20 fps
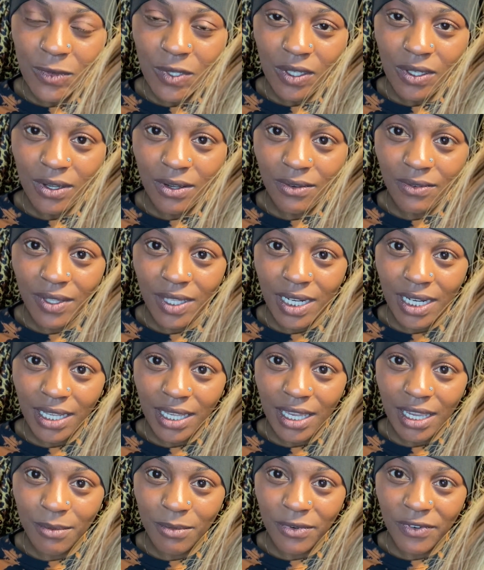hopefully that
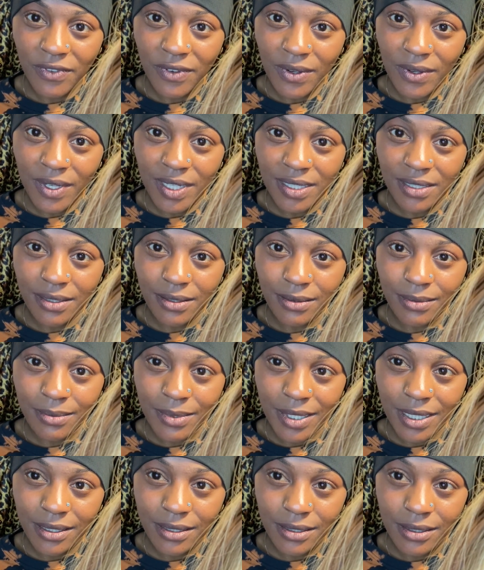camera focus a little
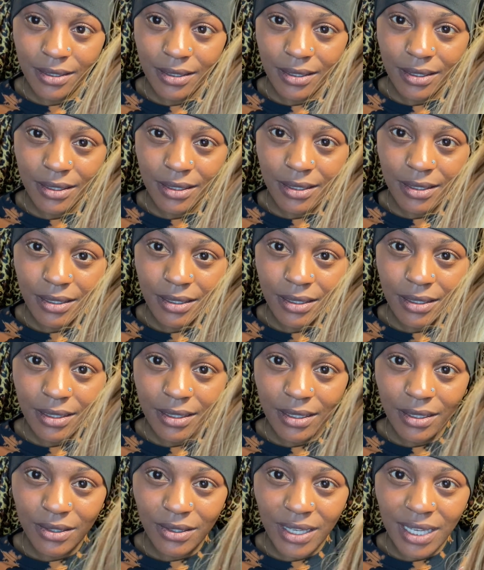
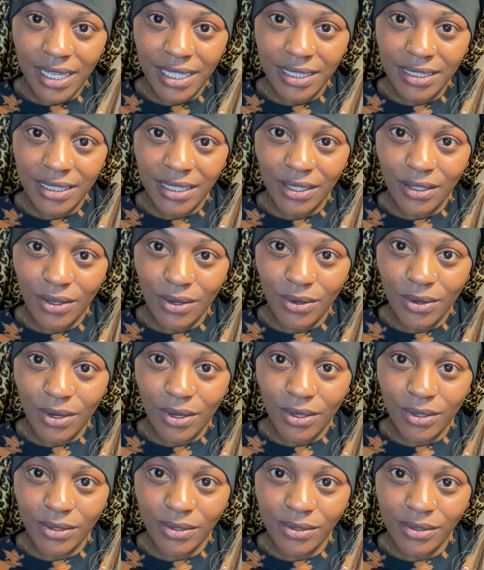bit. You can't see no
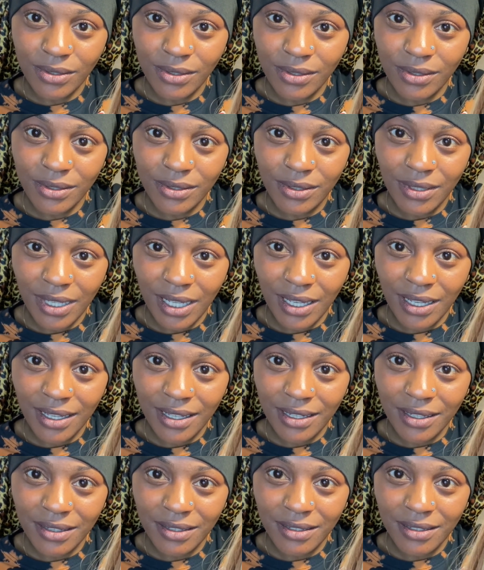holes.
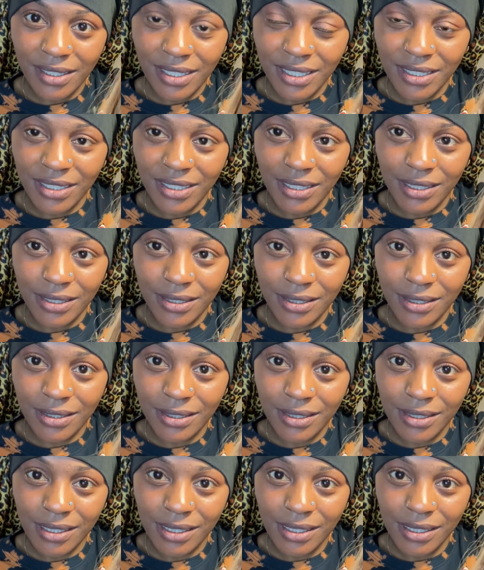Like, it's
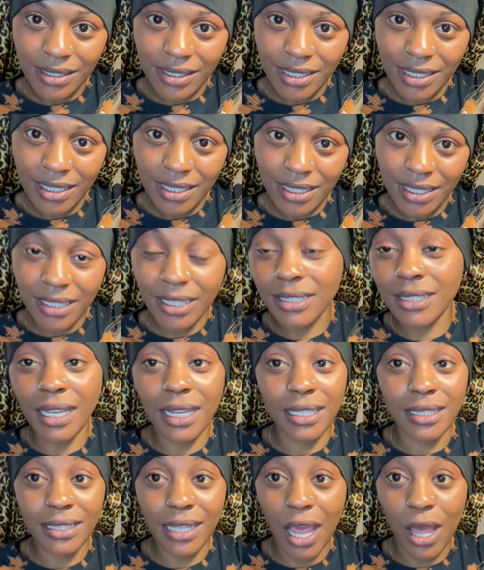just looks
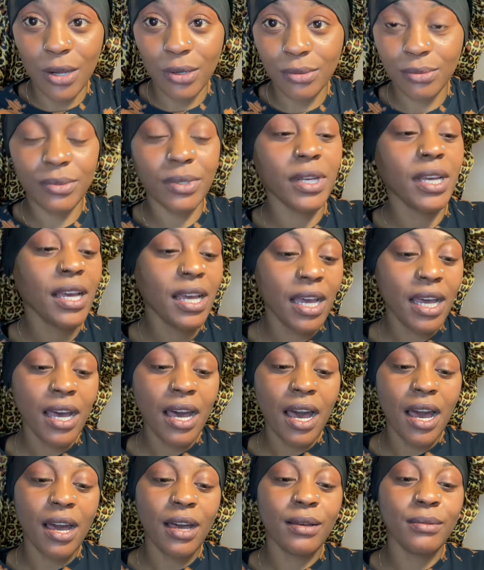like a scalp.
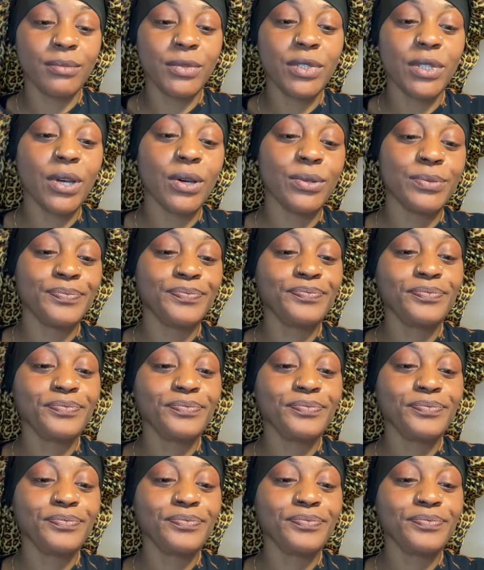So